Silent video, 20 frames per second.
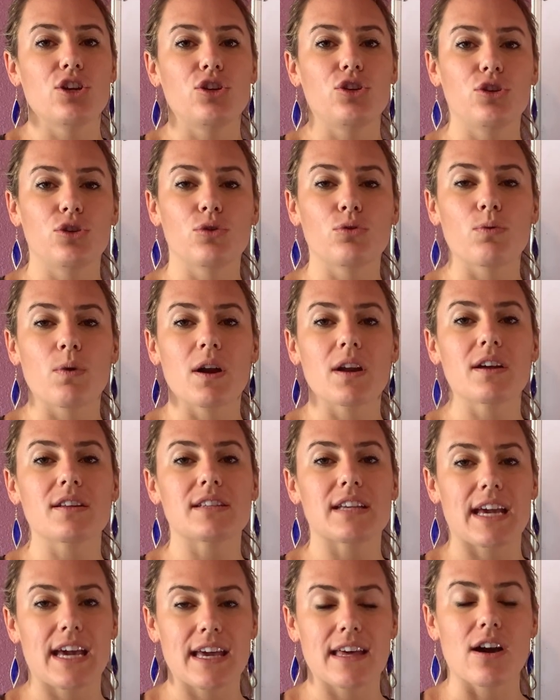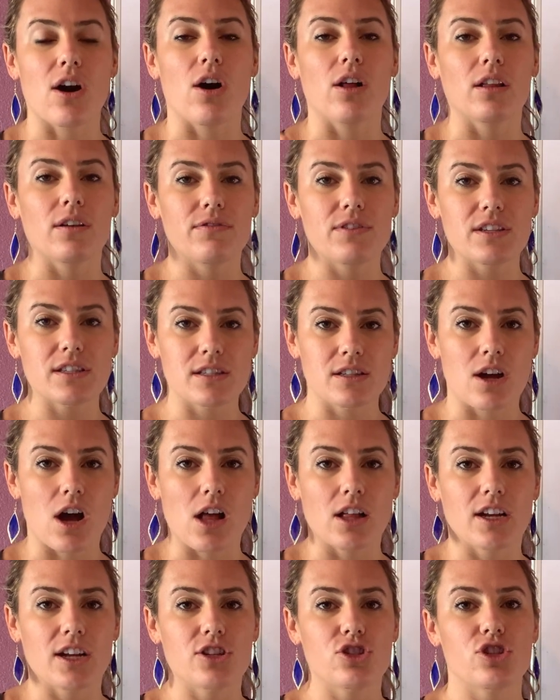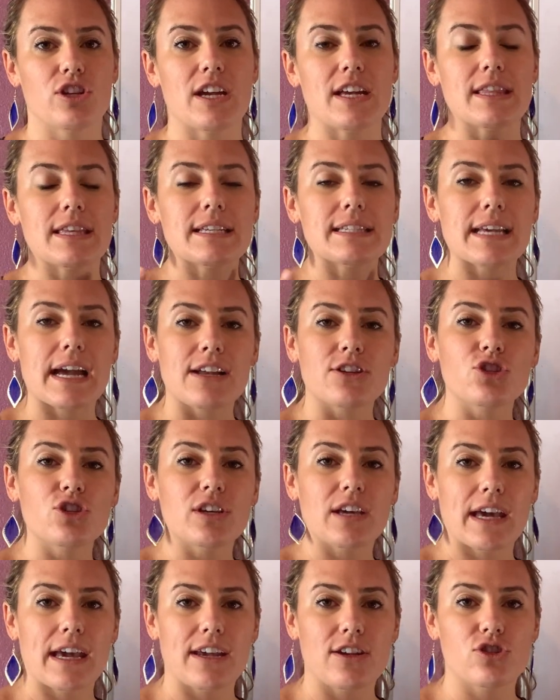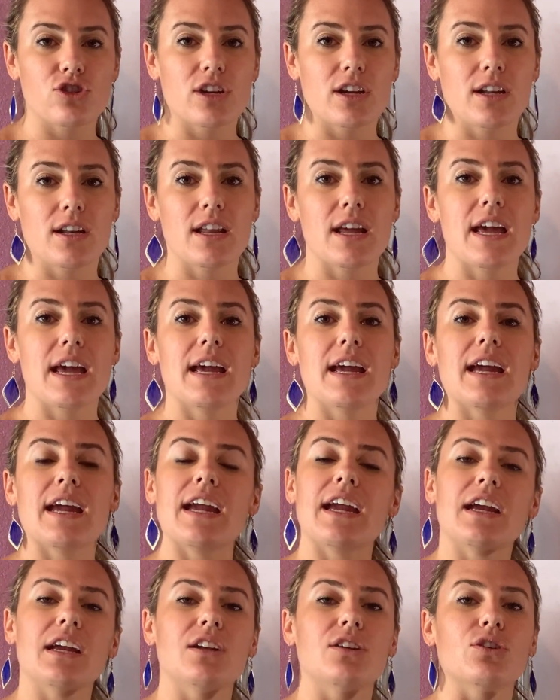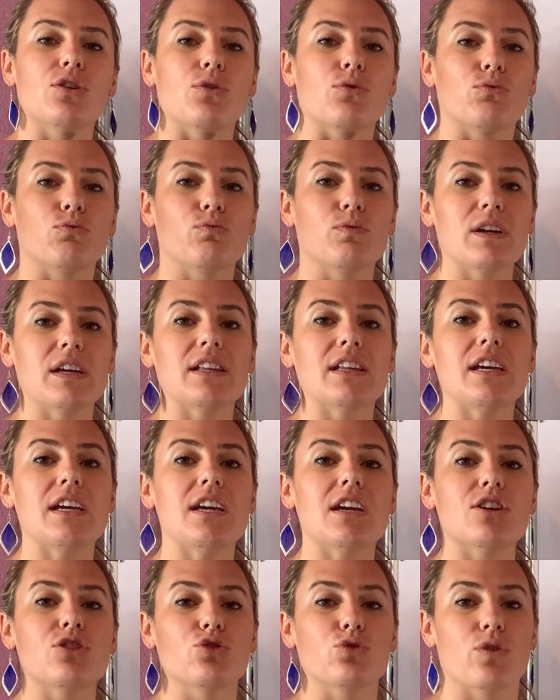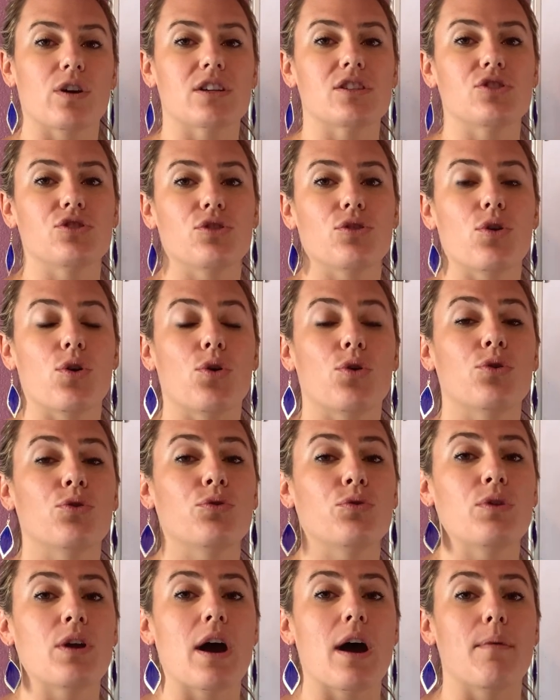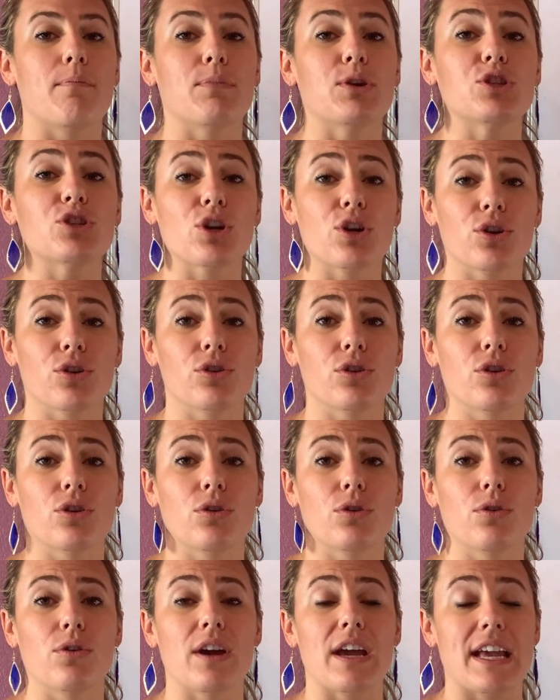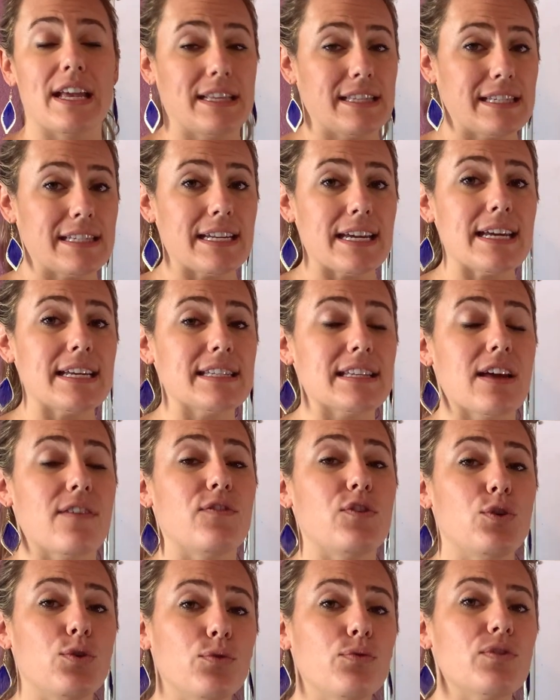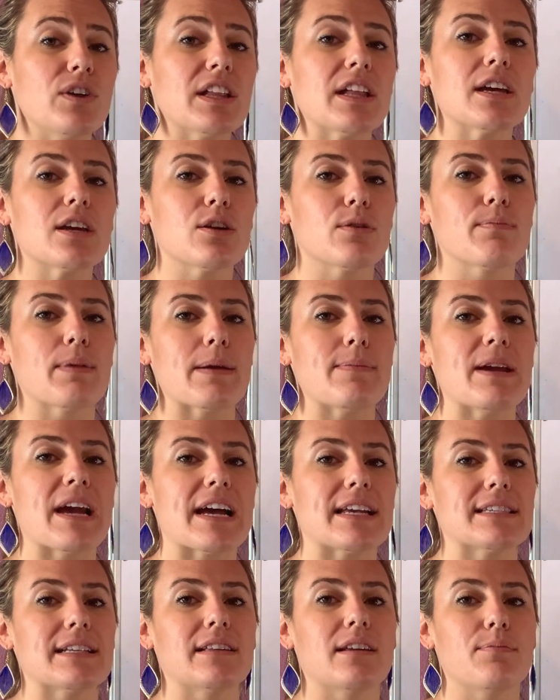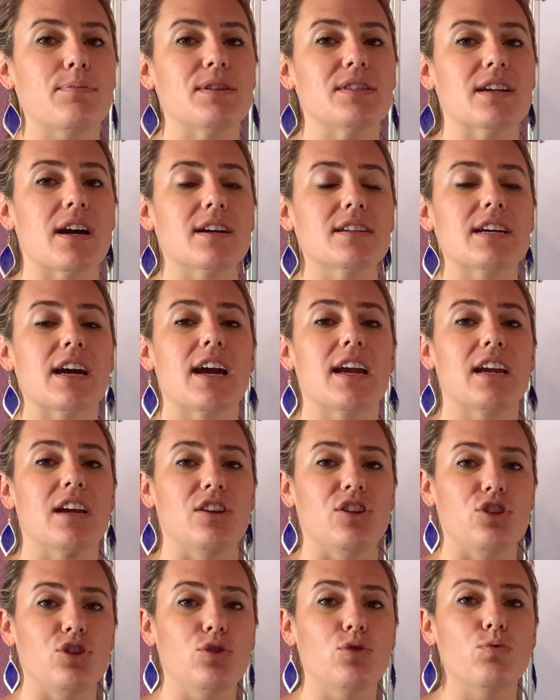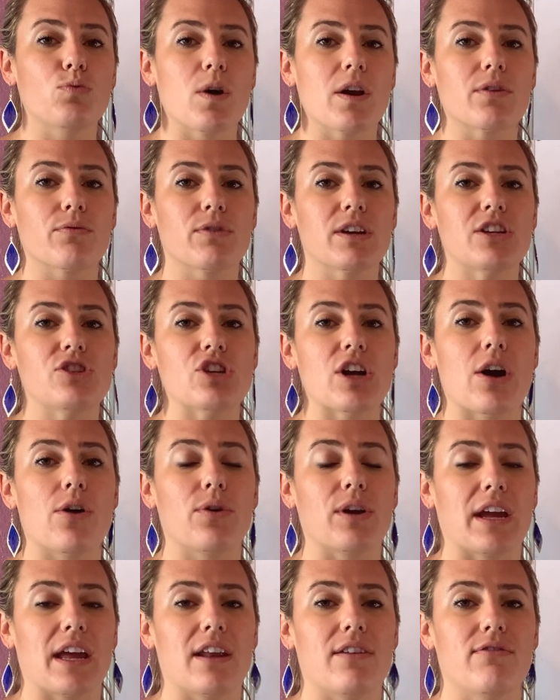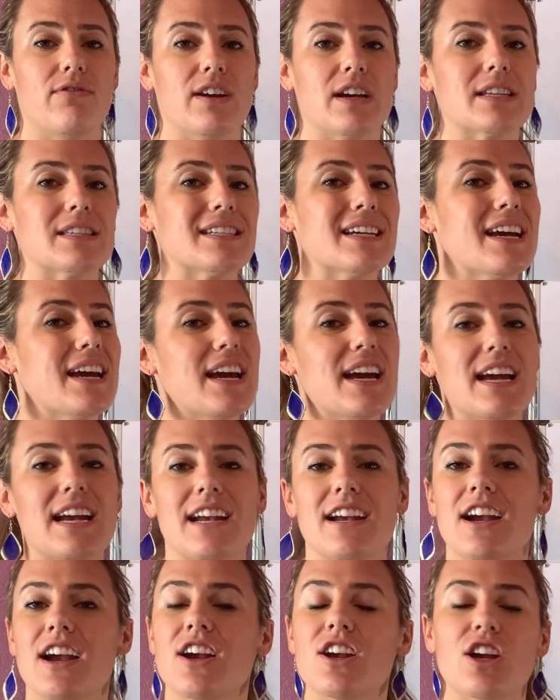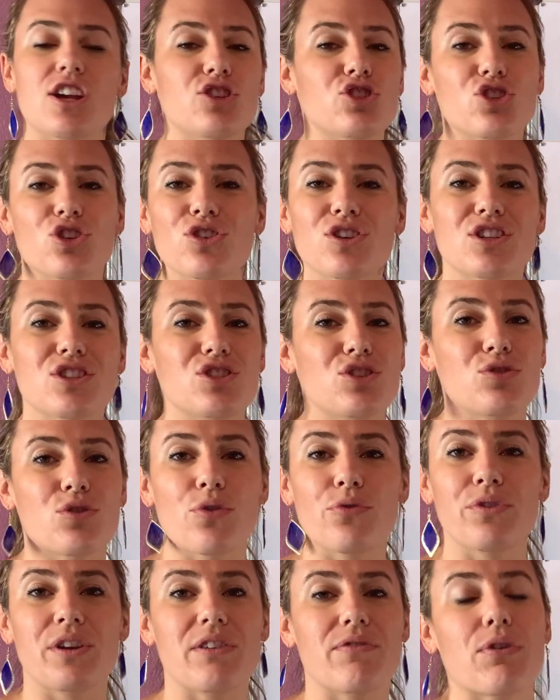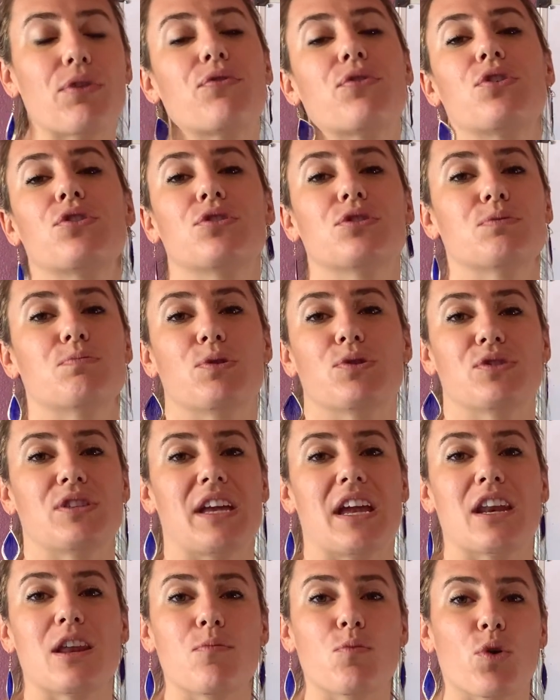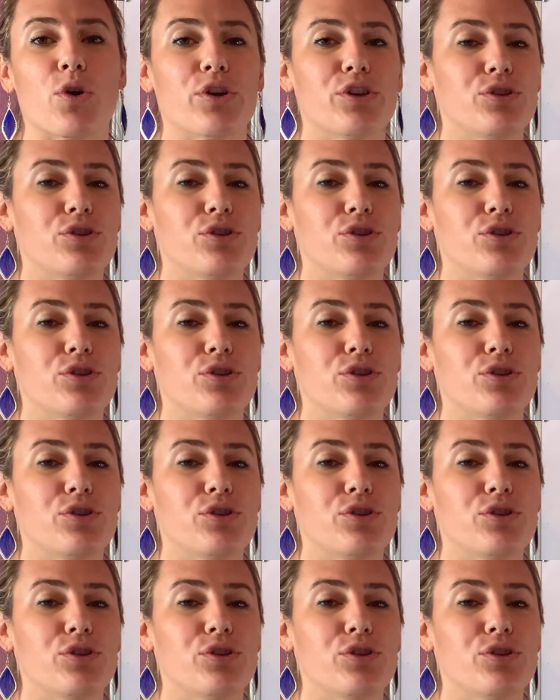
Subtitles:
You want to take all of this knowledge, take this education, and really trust your own maternal instincts. If you feel like your baby has a lip and tongue tie and you want to reach out and get it fixed, insurance, you don't need referrals mostly anymore.